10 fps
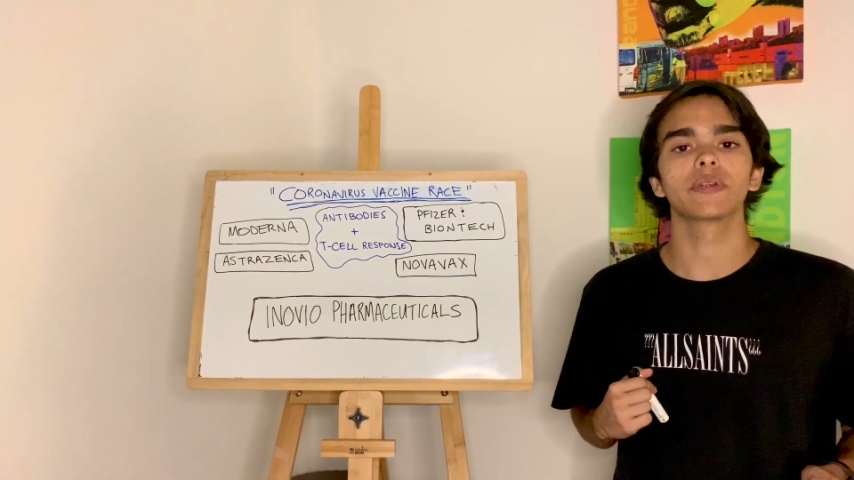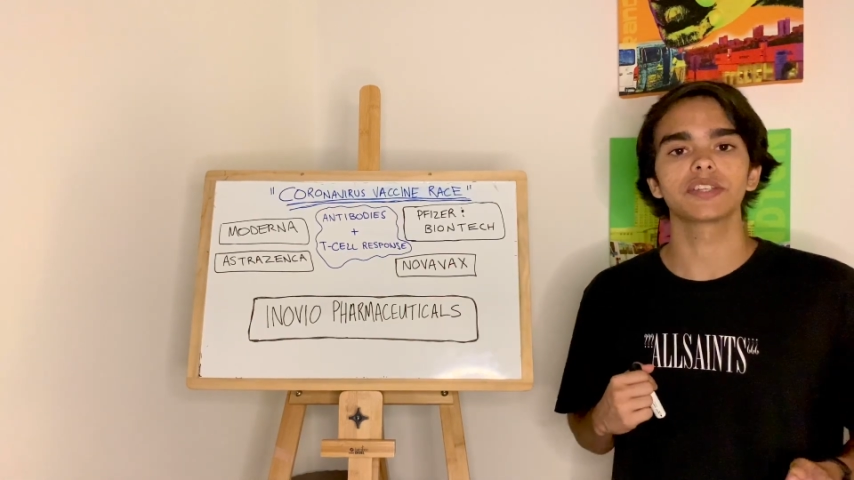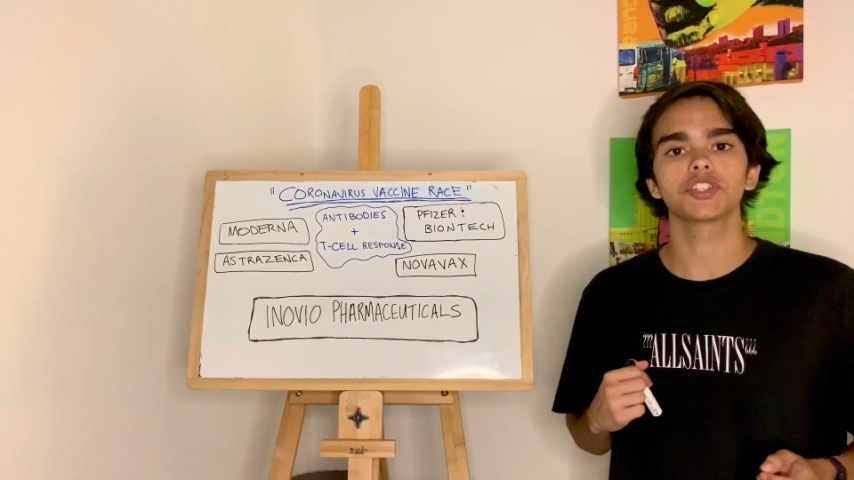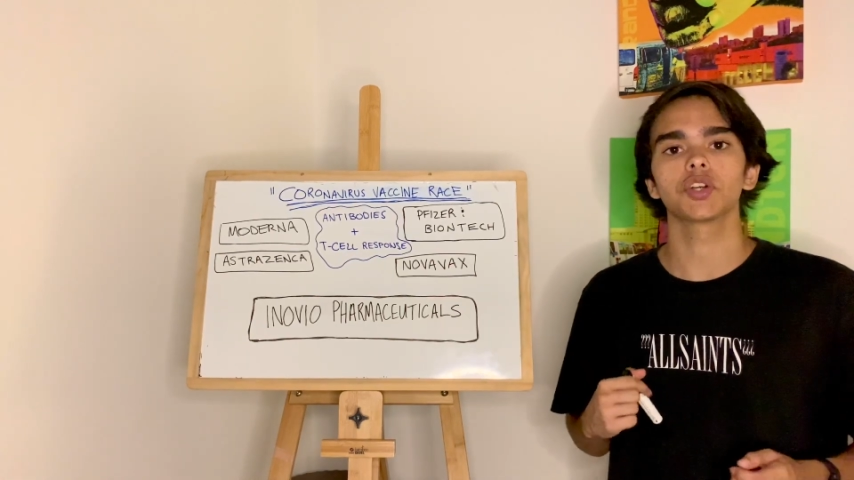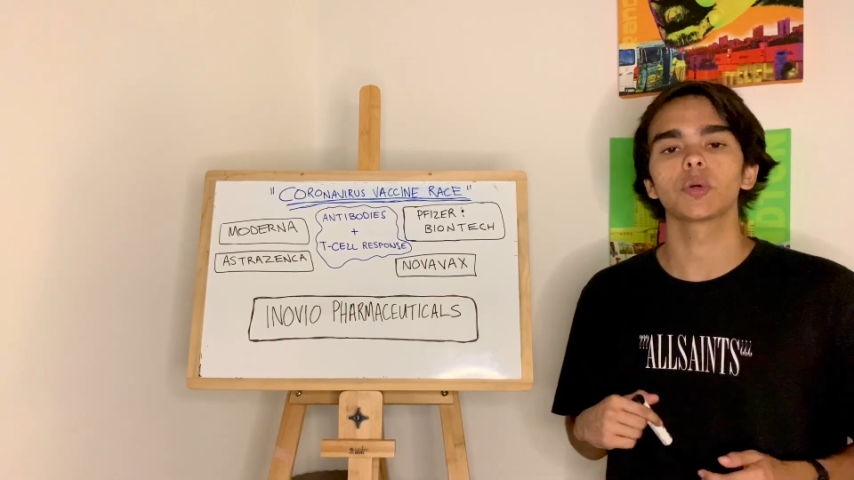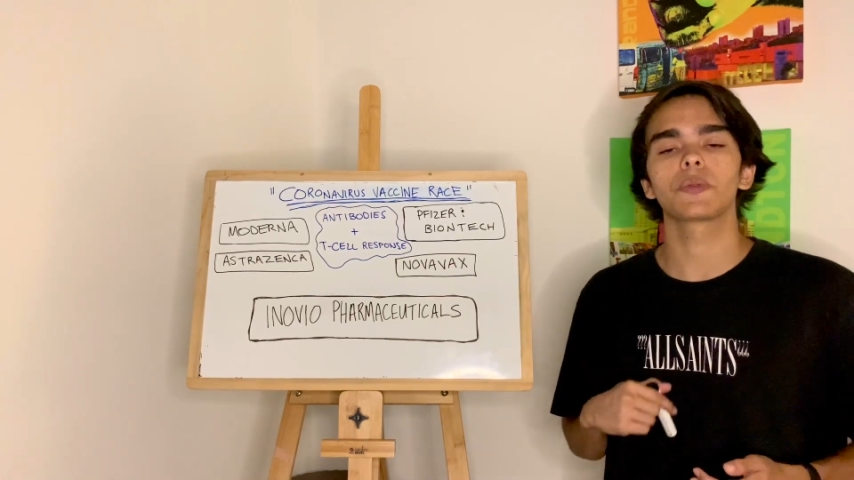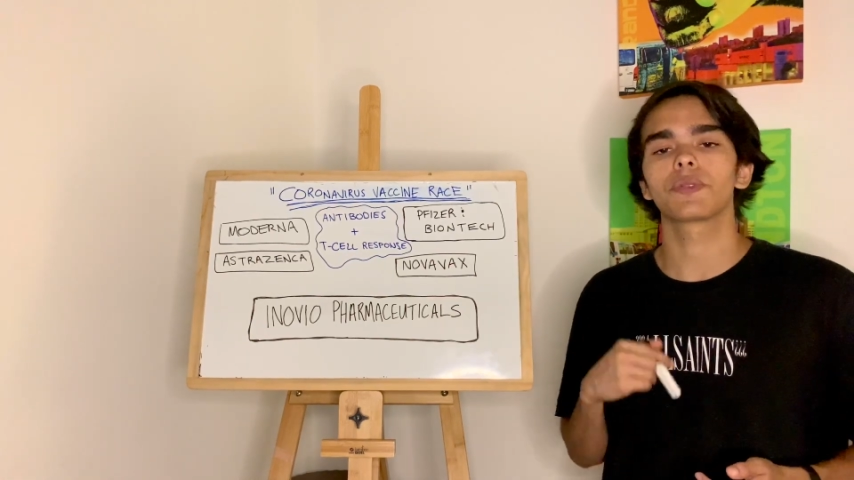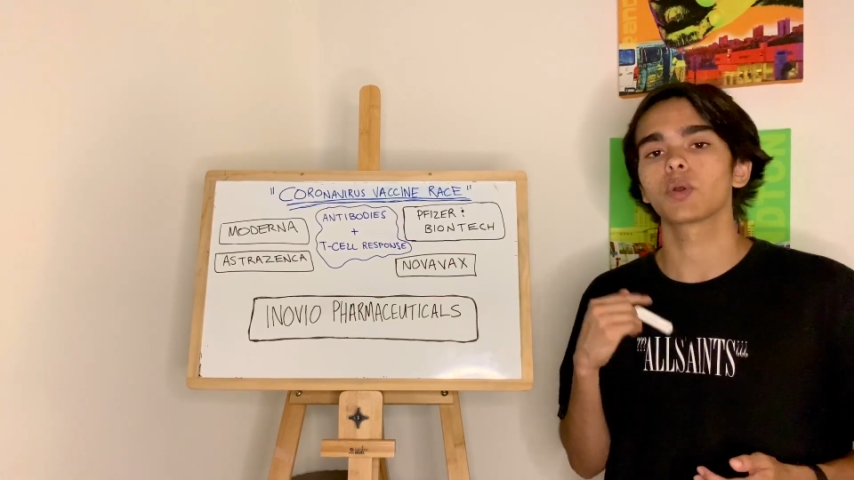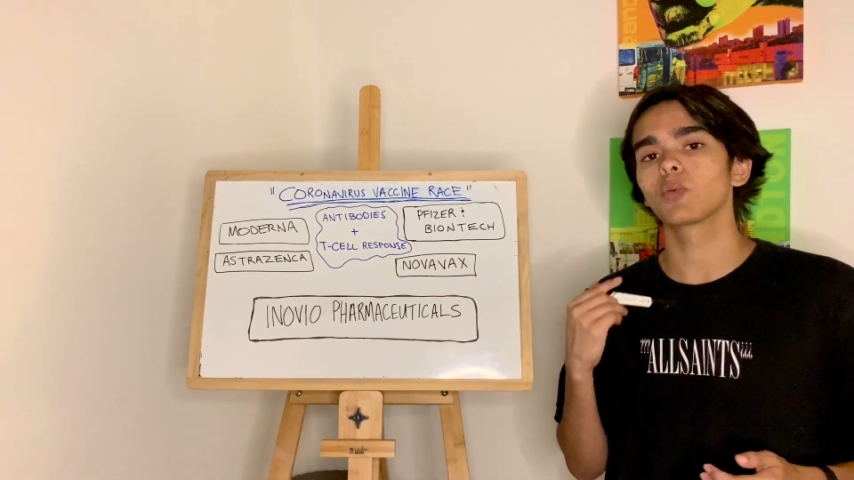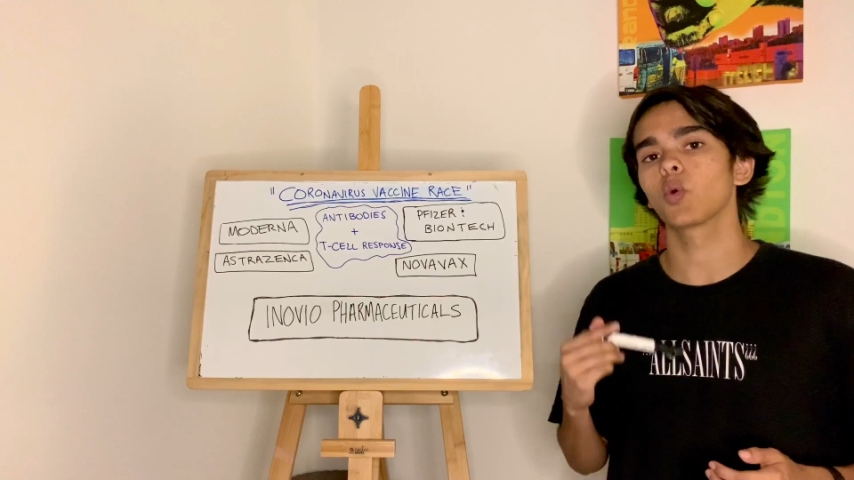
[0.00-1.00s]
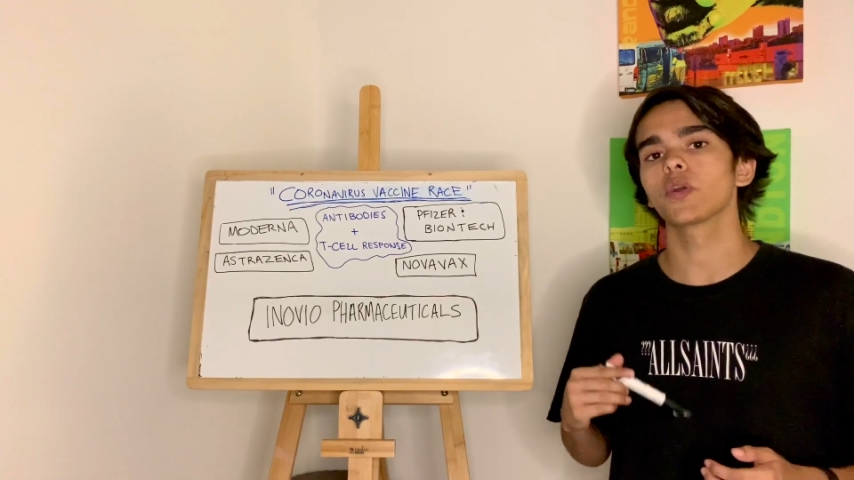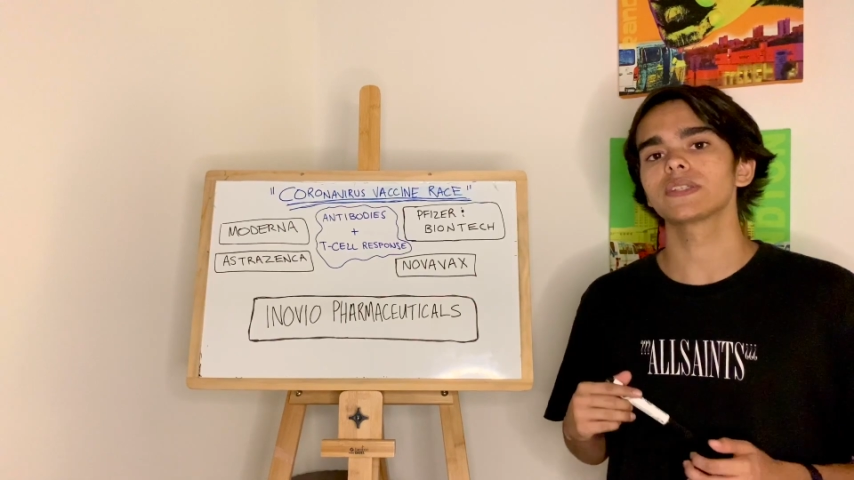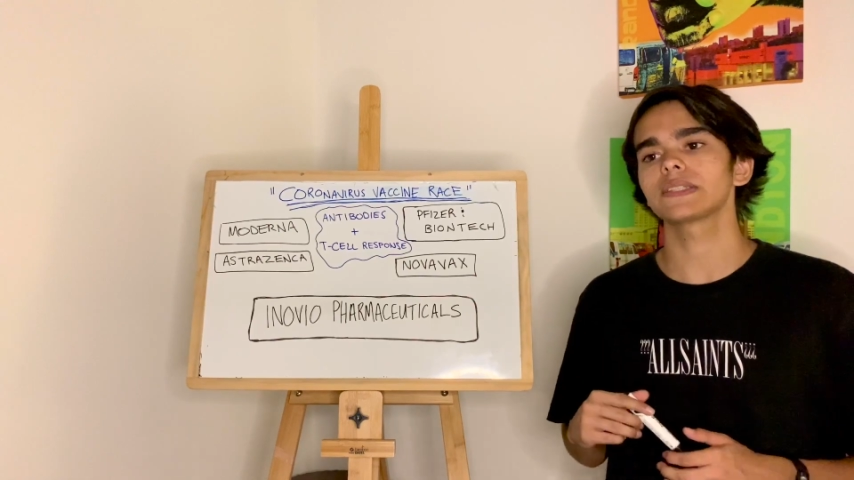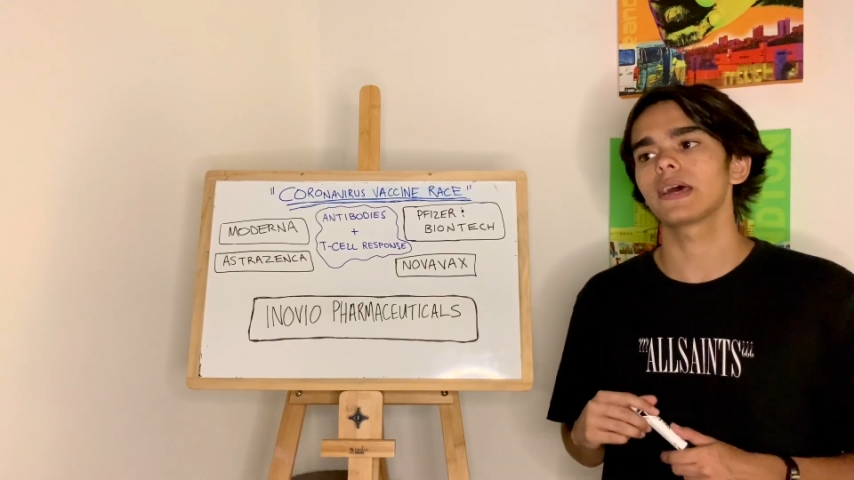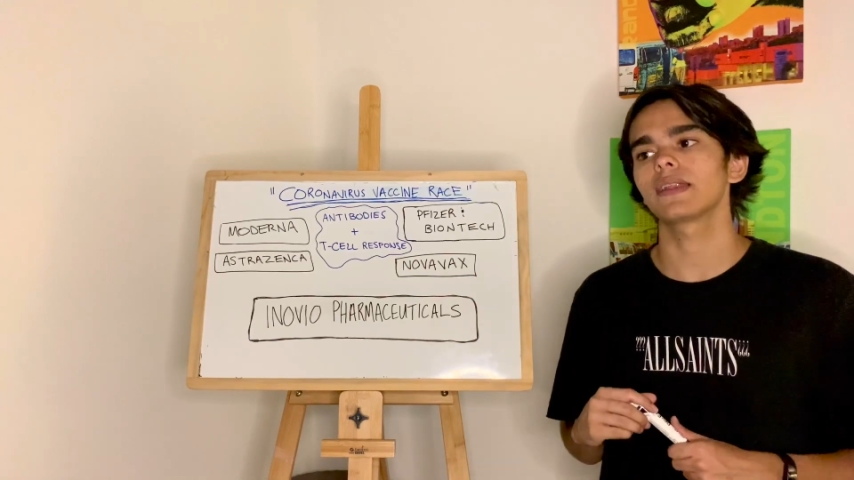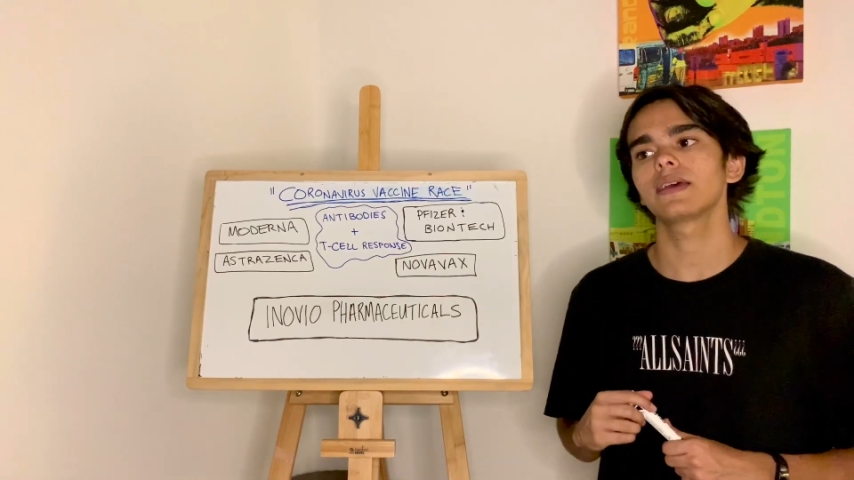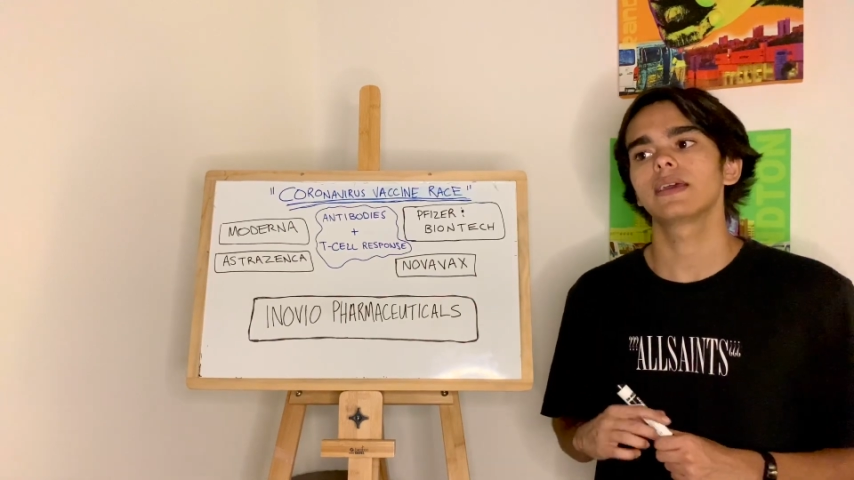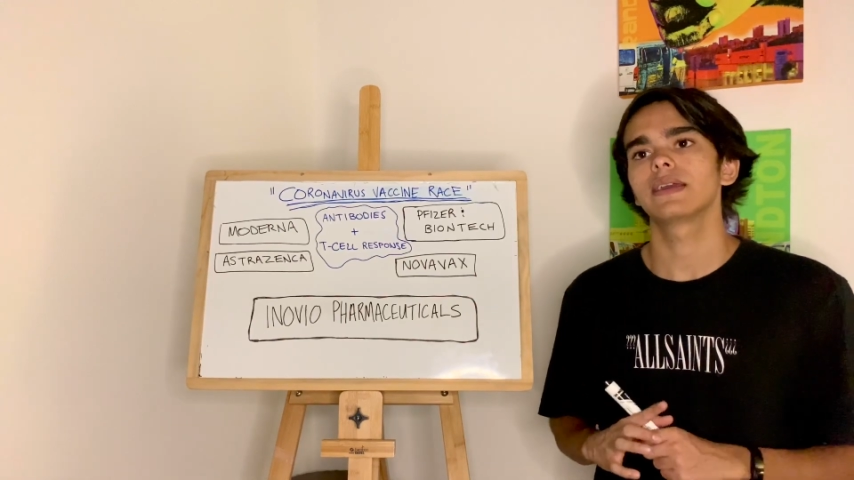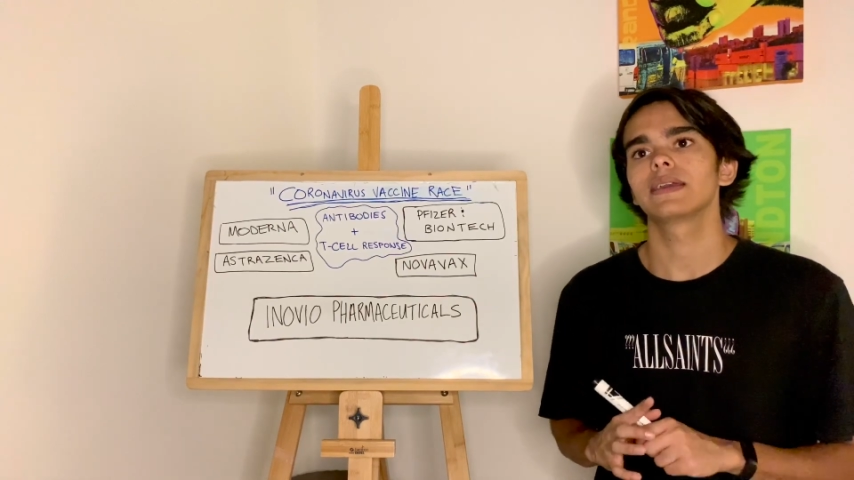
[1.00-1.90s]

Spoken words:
ratio, the reward is that